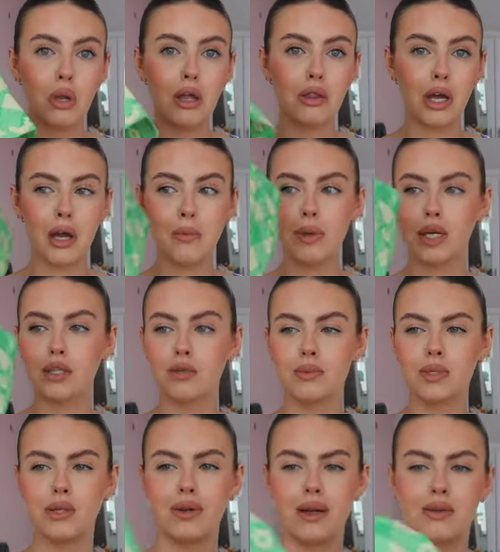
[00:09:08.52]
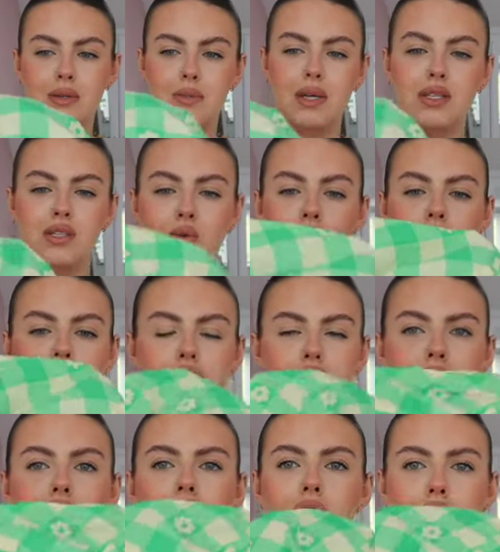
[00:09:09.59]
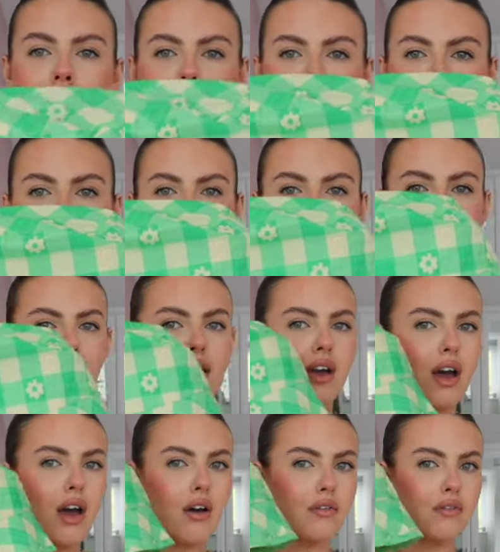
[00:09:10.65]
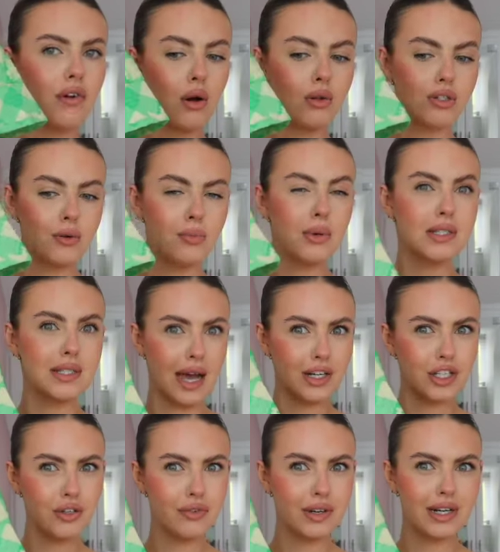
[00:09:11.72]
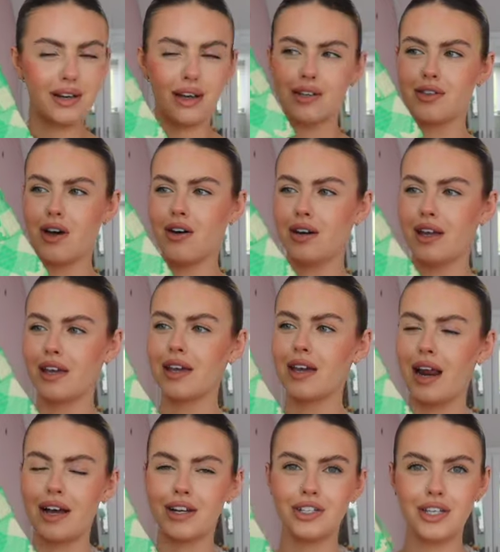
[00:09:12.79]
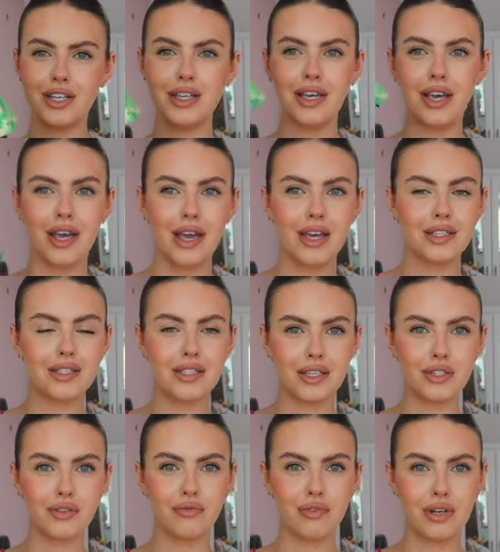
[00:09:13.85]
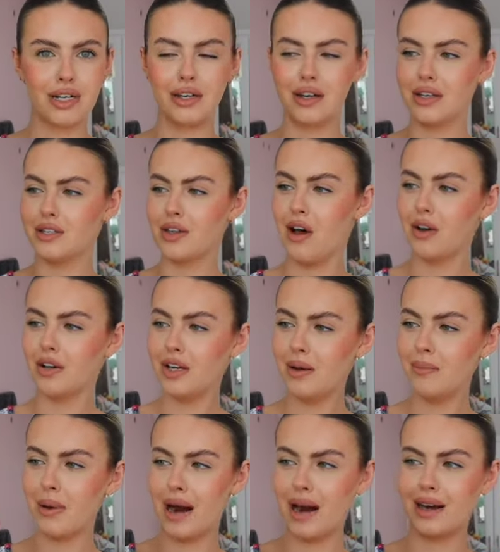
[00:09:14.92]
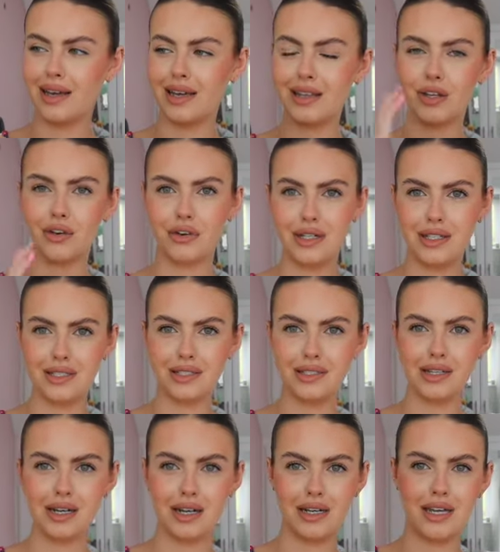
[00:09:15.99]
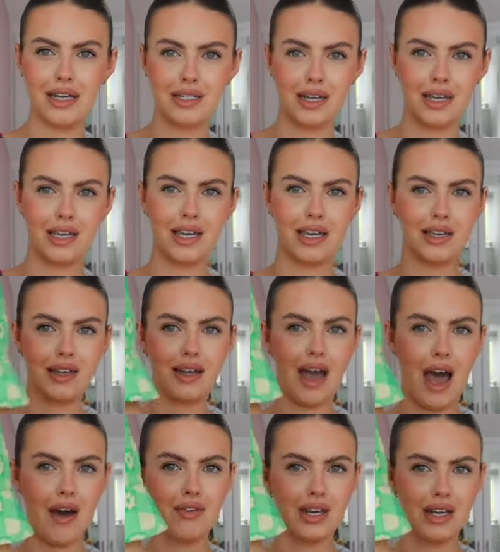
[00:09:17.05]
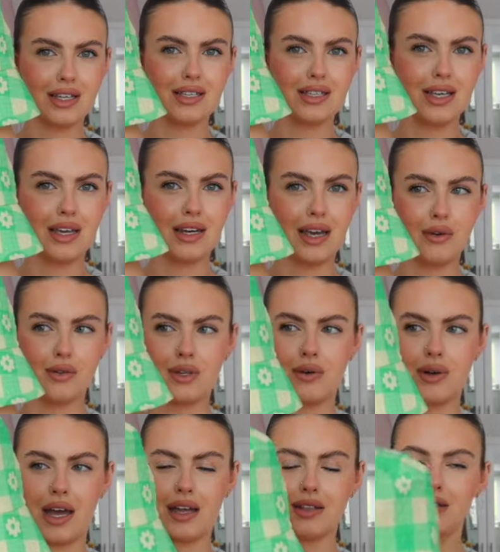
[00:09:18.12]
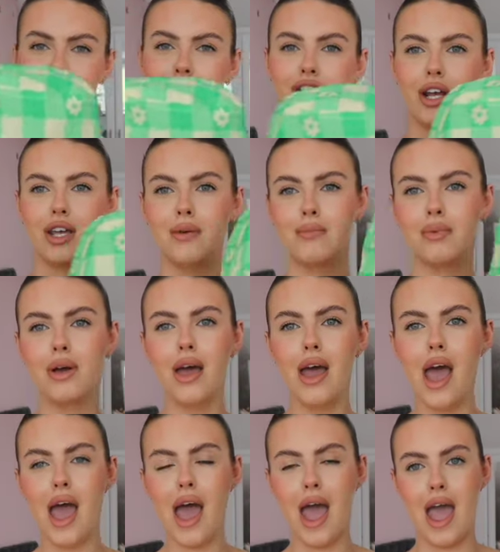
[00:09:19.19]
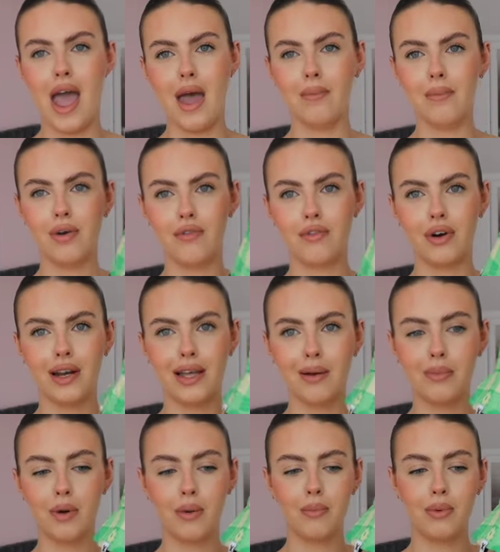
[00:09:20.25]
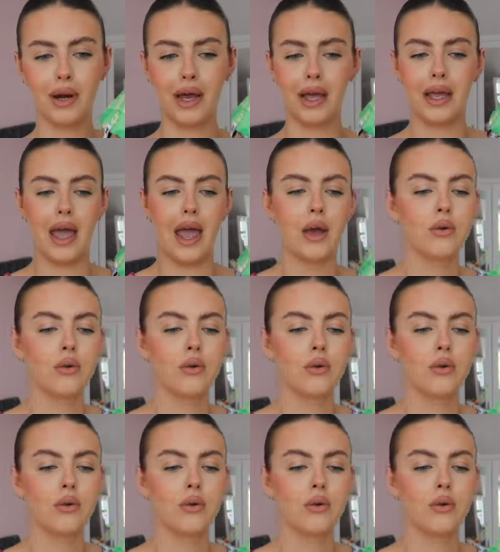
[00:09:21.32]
that I picked up too. Now it's a bit squashed from being like folded up, but it's actually really nice on. Like, it actually sits really nice on you, bar like the creases in it. I need to like have it like sitting out so it gets its shape for a little bit. But like,